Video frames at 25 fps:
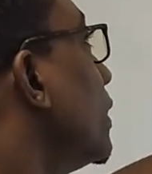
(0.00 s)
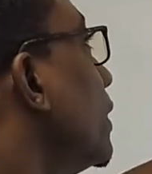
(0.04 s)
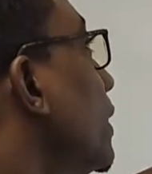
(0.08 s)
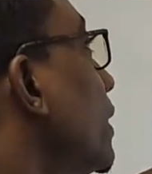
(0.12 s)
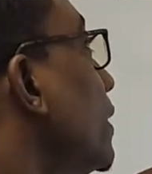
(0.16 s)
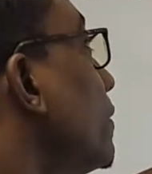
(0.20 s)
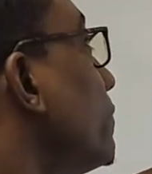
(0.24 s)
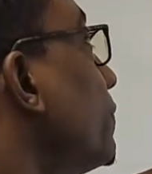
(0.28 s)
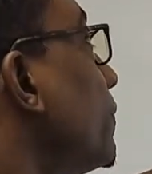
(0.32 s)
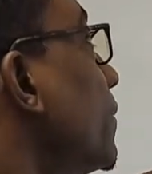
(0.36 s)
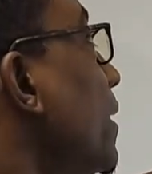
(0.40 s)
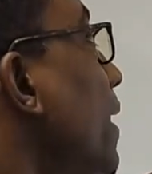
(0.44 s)

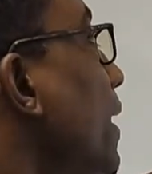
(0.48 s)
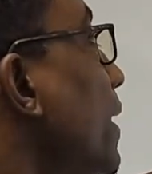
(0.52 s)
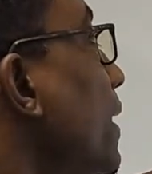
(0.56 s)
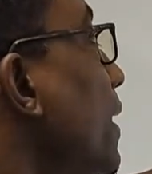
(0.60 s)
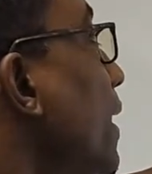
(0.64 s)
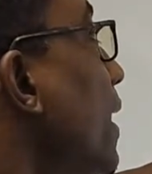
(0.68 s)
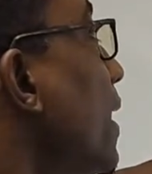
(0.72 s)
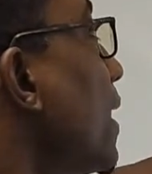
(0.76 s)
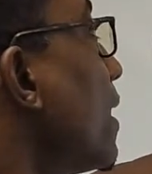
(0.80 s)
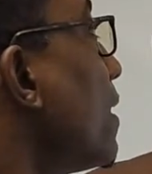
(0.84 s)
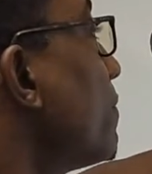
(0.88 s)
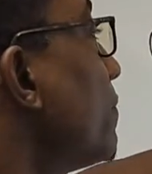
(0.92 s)
if I
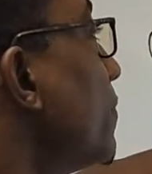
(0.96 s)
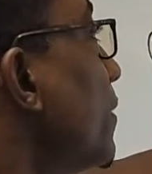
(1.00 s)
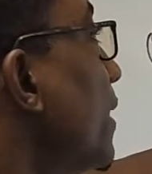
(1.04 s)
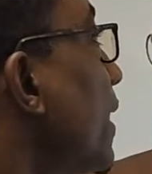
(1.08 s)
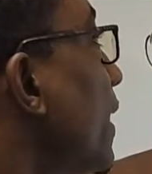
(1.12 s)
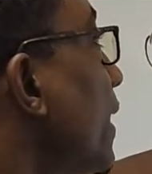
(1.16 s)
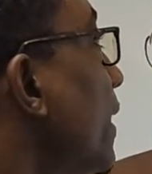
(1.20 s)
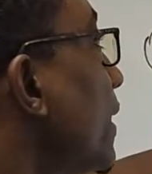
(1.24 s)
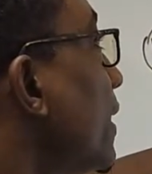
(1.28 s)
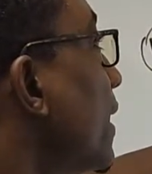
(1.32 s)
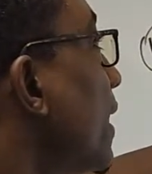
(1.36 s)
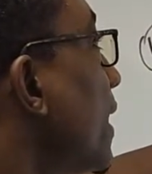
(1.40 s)

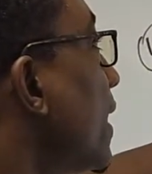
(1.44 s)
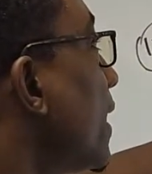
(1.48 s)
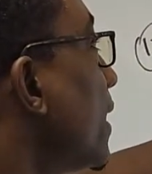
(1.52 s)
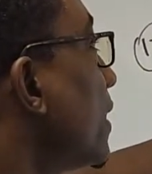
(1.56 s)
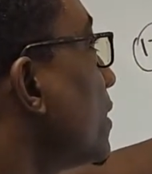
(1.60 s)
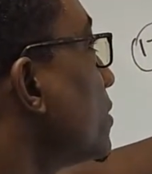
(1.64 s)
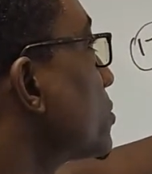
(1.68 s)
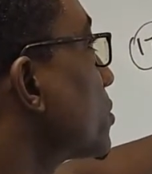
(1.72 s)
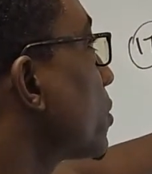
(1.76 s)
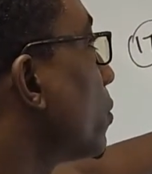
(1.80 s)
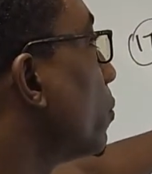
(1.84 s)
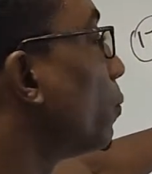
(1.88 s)
have n
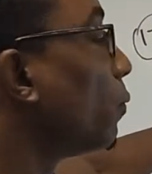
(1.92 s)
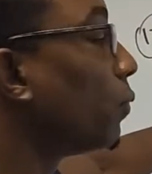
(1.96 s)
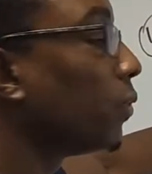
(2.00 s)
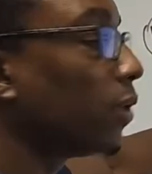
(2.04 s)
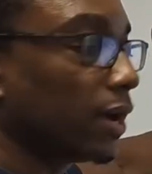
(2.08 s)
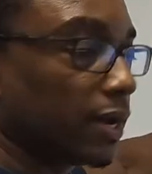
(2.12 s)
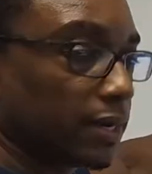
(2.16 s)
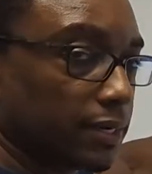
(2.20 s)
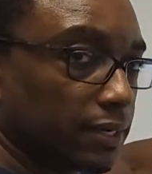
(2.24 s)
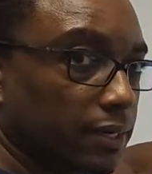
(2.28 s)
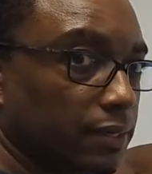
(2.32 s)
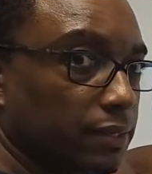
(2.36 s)
as
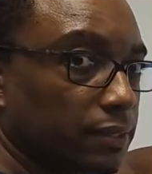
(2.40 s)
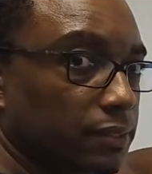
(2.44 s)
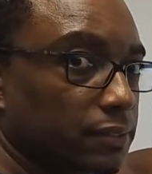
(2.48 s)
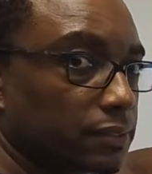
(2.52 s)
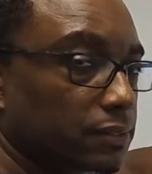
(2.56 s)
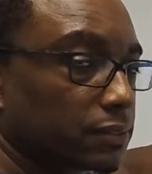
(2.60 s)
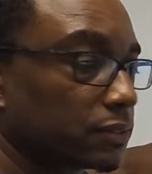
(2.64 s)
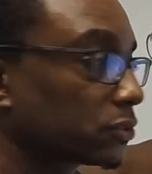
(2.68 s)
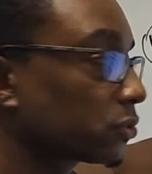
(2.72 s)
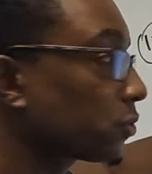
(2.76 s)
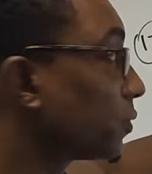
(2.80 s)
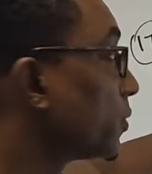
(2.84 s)

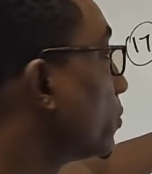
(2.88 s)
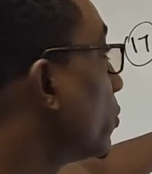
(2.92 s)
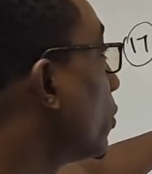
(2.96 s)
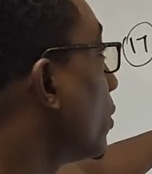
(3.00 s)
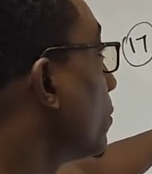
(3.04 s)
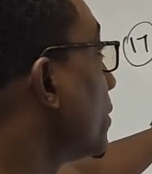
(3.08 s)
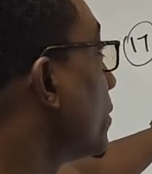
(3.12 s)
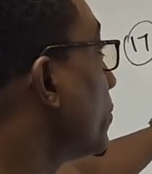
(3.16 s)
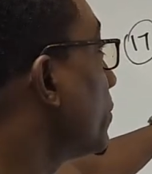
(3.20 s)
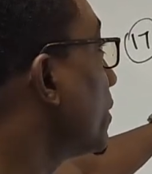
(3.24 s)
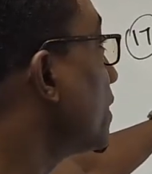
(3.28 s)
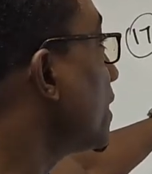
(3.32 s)
1, so
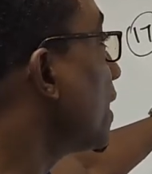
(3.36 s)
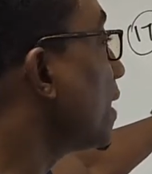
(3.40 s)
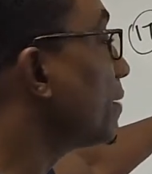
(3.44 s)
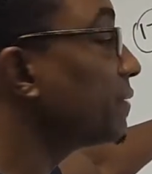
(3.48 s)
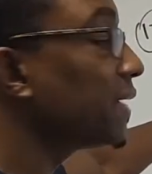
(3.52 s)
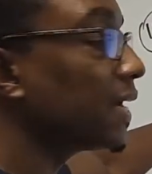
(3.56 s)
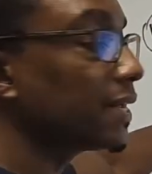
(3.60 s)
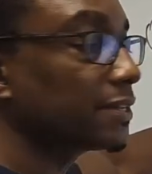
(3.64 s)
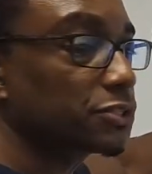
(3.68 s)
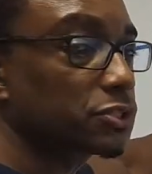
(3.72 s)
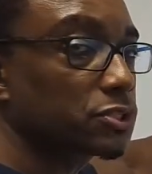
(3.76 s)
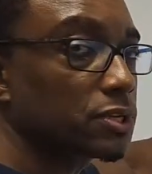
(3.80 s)
normally when you
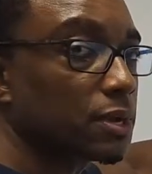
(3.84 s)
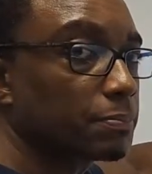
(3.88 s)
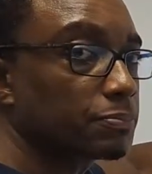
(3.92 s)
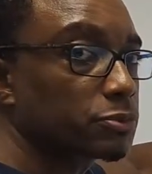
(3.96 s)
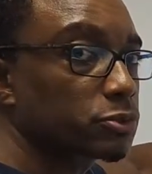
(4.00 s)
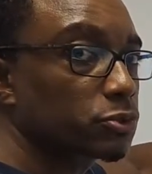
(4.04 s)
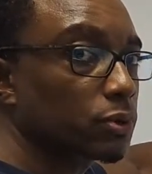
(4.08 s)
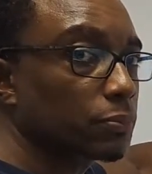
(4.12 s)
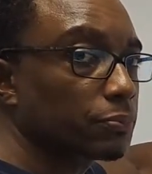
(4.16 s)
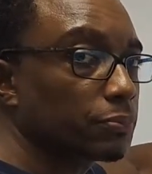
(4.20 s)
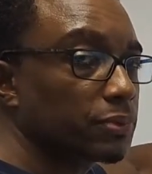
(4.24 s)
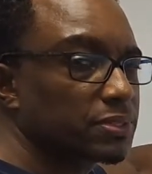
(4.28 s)
have that
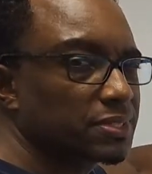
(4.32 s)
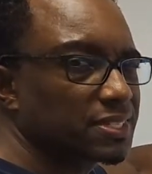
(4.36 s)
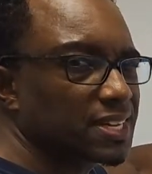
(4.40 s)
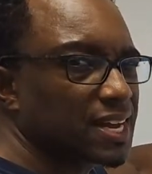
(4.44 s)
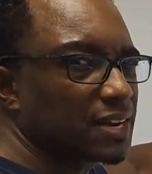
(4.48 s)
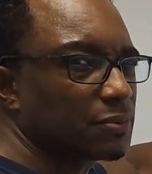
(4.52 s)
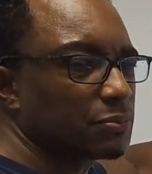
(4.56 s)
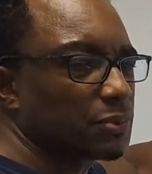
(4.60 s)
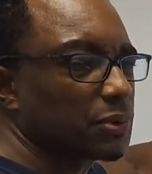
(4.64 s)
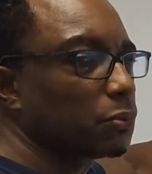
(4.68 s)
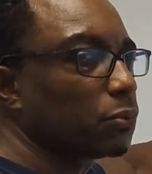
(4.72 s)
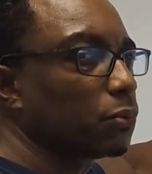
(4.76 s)
subscript, we
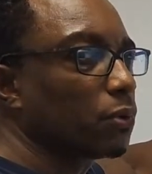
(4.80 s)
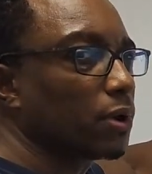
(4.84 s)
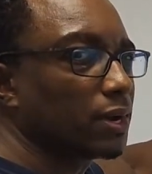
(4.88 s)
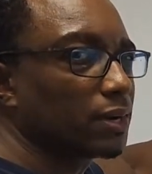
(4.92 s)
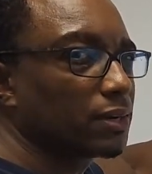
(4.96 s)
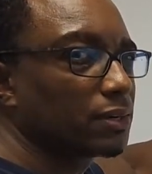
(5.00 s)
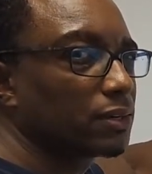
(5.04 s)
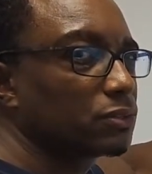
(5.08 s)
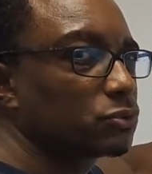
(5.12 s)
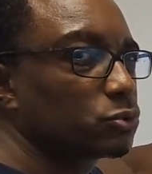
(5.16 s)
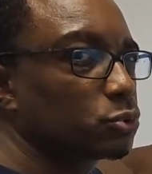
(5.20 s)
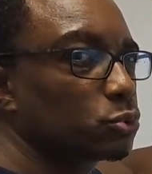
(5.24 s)
start with
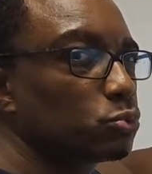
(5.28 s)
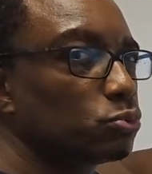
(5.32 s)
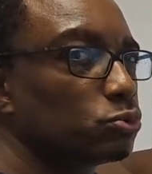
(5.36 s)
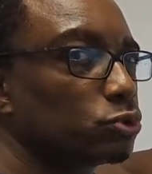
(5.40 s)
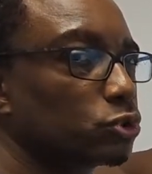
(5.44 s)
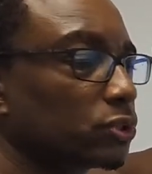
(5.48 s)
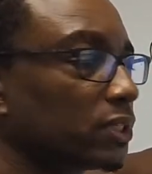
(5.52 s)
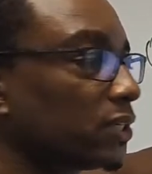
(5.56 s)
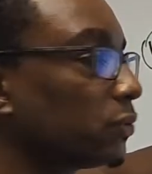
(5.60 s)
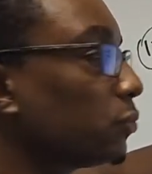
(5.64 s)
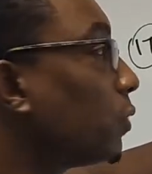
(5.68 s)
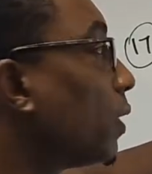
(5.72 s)
1, 2,
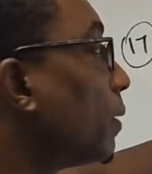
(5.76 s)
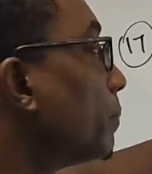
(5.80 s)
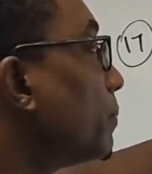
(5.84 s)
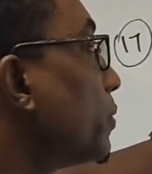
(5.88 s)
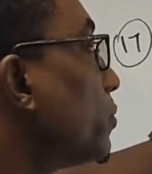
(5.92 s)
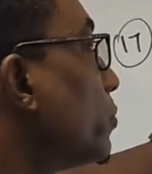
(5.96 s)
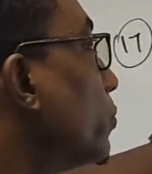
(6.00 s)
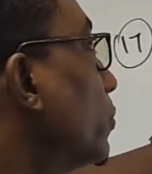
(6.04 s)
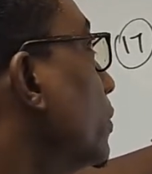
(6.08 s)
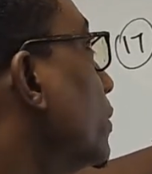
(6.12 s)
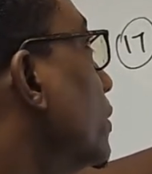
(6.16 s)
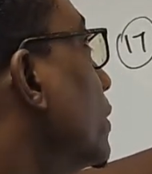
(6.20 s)
3, go up
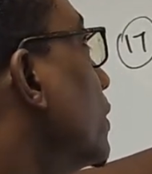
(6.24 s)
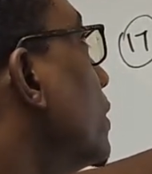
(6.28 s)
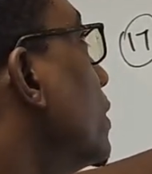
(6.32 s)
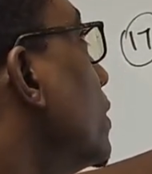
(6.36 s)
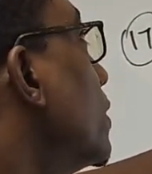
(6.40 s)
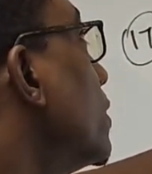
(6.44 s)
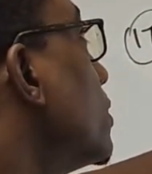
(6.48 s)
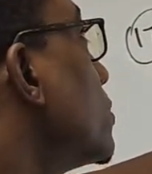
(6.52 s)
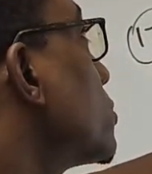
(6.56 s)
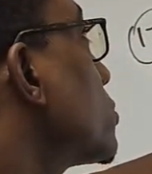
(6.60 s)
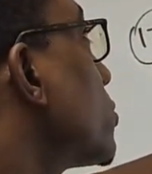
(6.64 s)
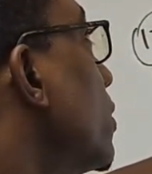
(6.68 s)
the root.
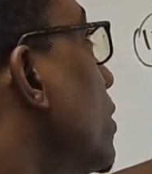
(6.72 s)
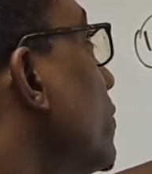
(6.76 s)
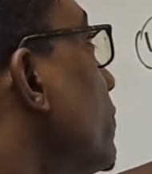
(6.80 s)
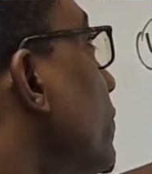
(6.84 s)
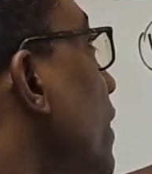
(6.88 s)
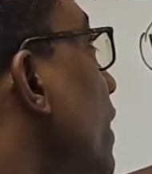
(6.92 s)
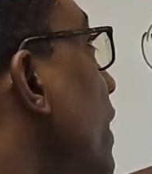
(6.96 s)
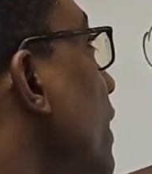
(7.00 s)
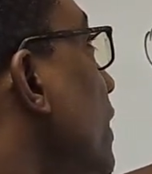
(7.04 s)
So if